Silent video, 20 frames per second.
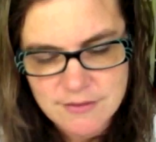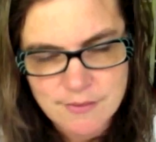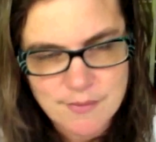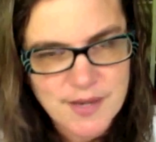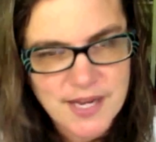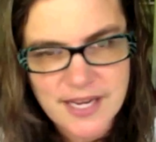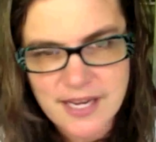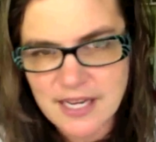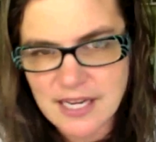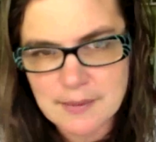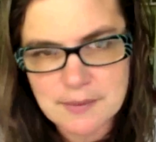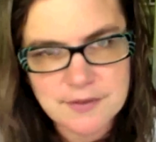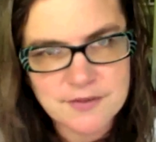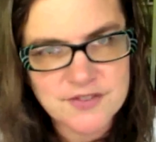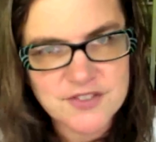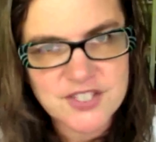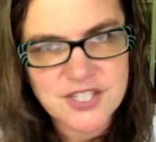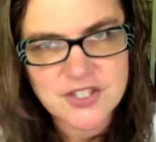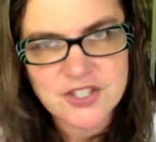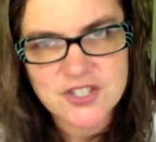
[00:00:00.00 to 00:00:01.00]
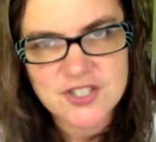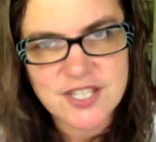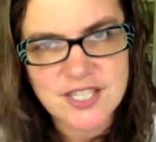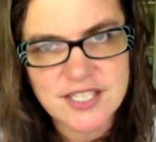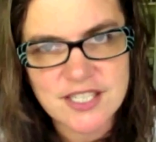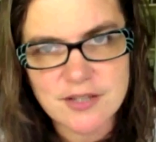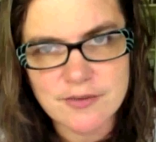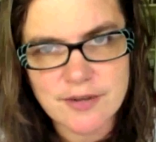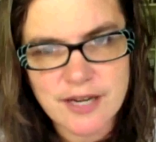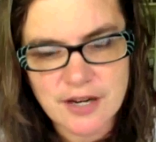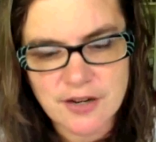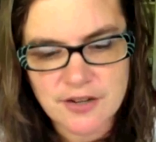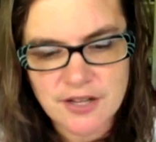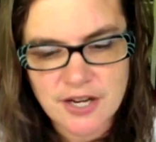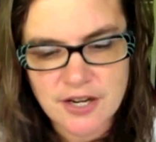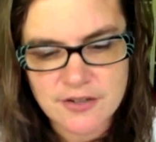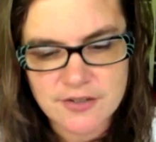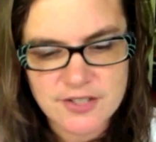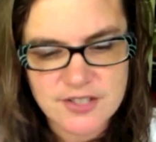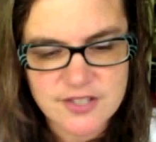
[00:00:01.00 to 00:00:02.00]
picking up of stitches I did around
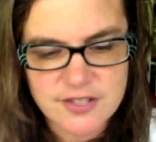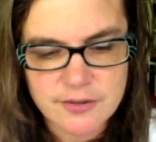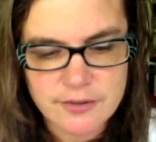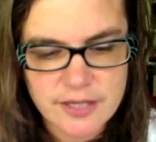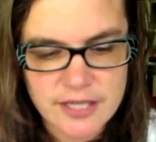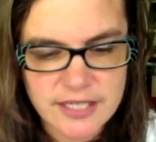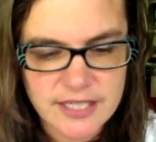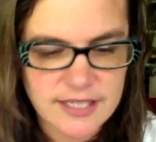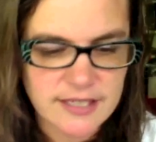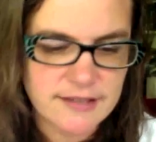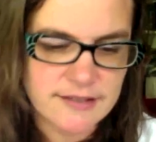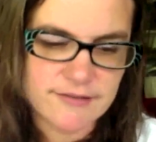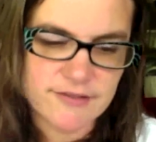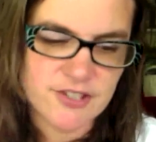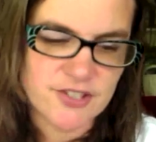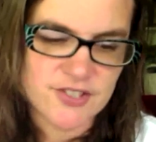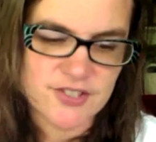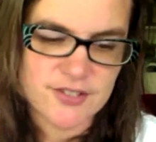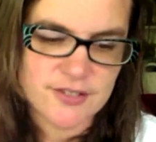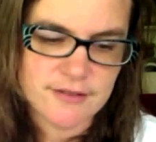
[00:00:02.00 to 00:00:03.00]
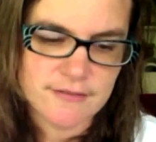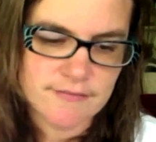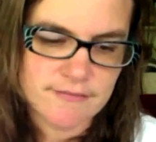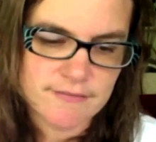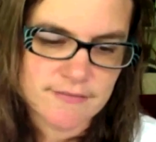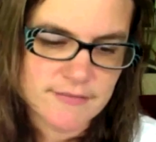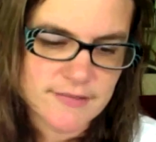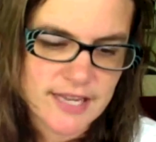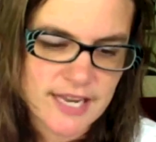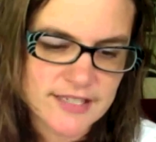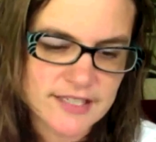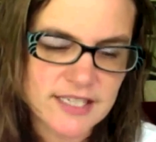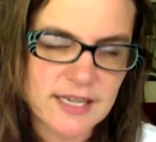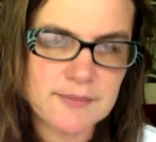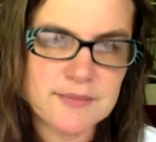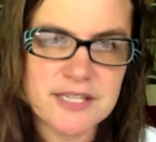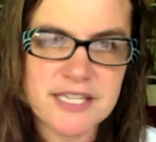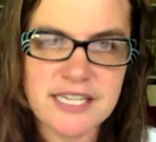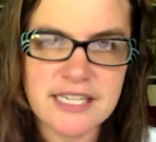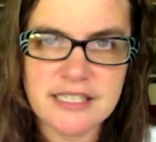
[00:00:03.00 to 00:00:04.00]
there and so on, it just ended
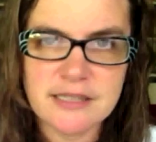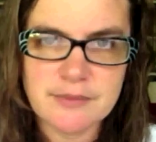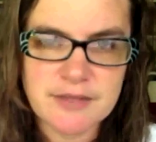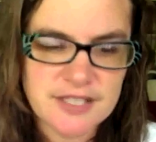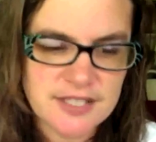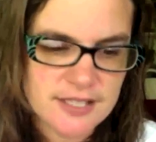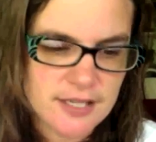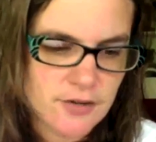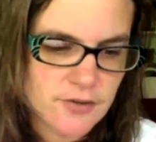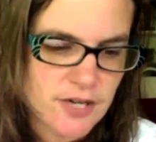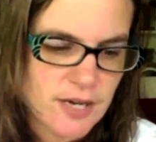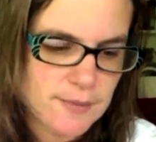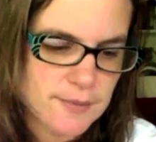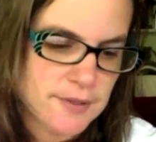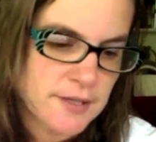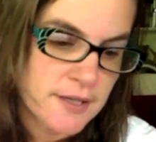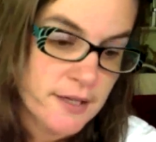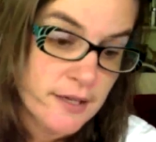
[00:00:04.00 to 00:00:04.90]
up needing to be sewn up.